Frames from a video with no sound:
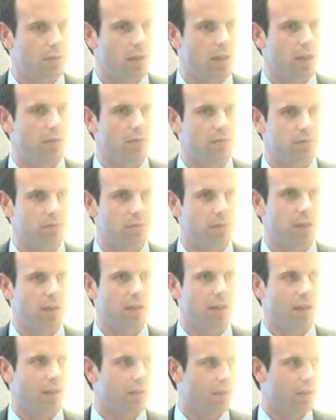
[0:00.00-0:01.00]
Right? We
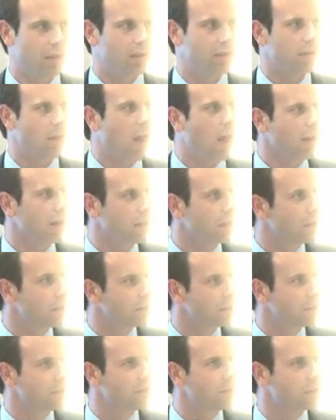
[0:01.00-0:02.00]
think that
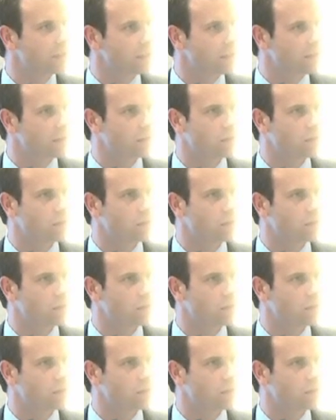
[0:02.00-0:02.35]
doctors using